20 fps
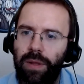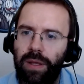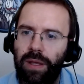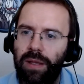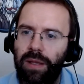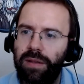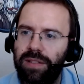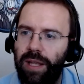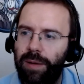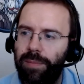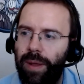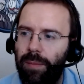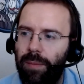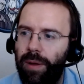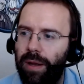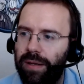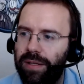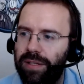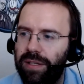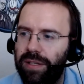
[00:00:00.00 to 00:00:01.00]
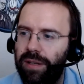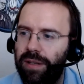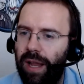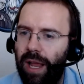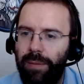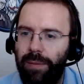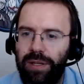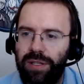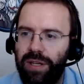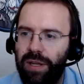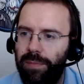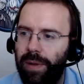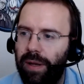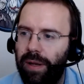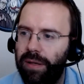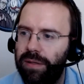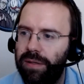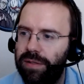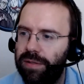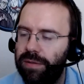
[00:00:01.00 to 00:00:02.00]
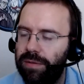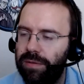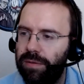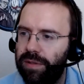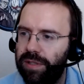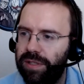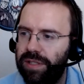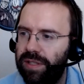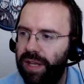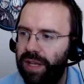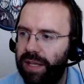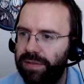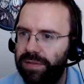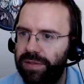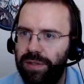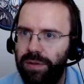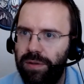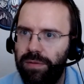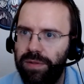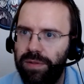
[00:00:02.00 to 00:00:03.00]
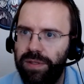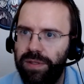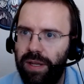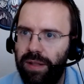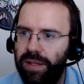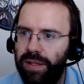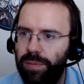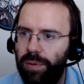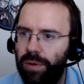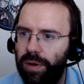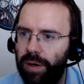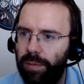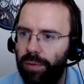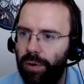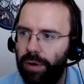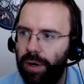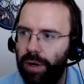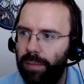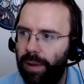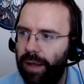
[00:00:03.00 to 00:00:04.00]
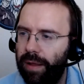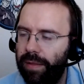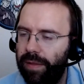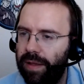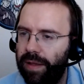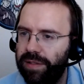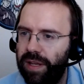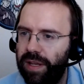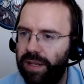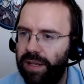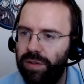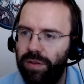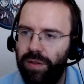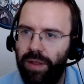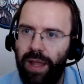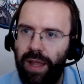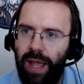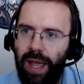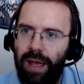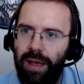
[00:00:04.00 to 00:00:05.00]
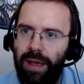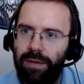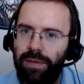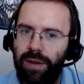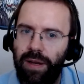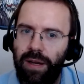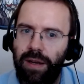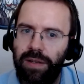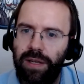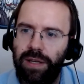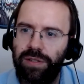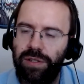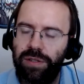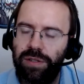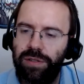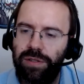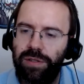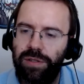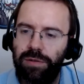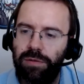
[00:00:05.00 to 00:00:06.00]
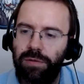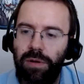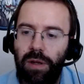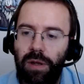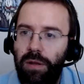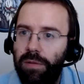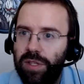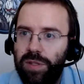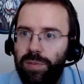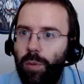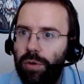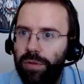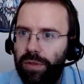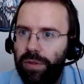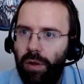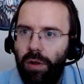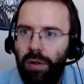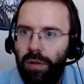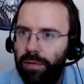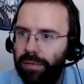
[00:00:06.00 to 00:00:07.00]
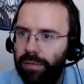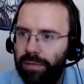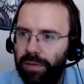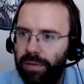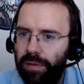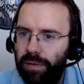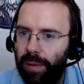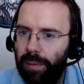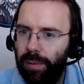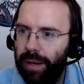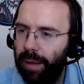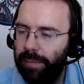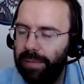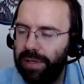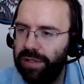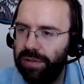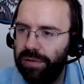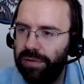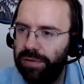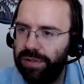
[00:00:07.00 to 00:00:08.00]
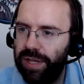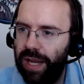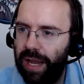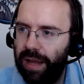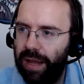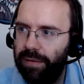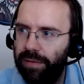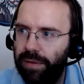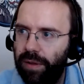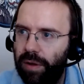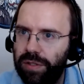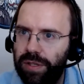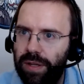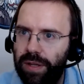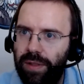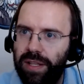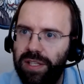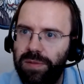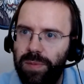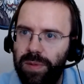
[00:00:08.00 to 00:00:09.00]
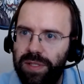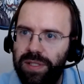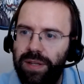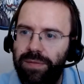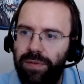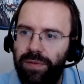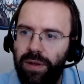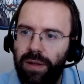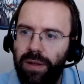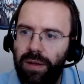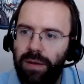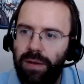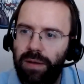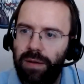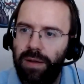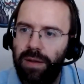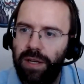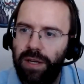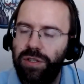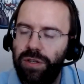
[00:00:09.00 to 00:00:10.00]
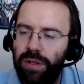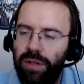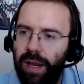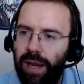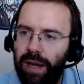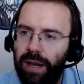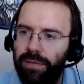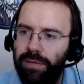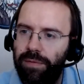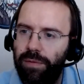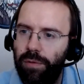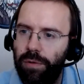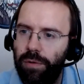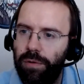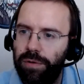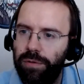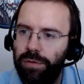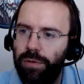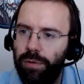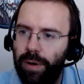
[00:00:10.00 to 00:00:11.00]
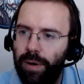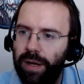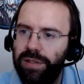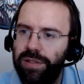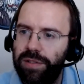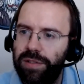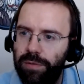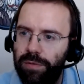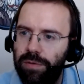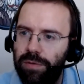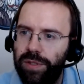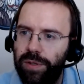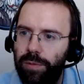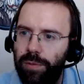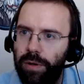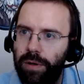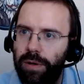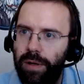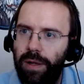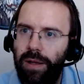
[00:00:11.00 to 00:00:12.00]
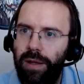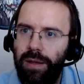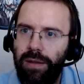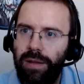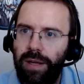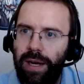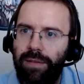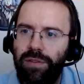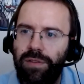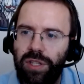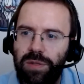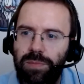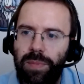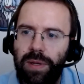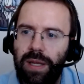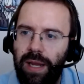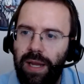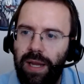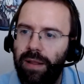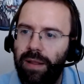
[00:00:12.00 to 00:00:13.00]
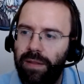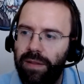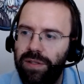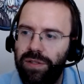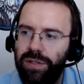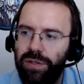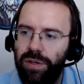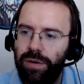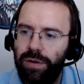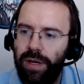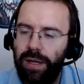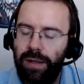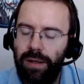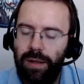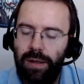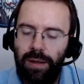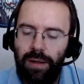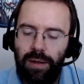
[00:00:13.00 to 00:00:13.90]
is that Belmont Abbey is committed to the success of students in a program like this. And so they have, in addition to the support that all of Belmont Abbey students have, they also have that specific additional aid for dual credit students who are kind of just beginning this journey.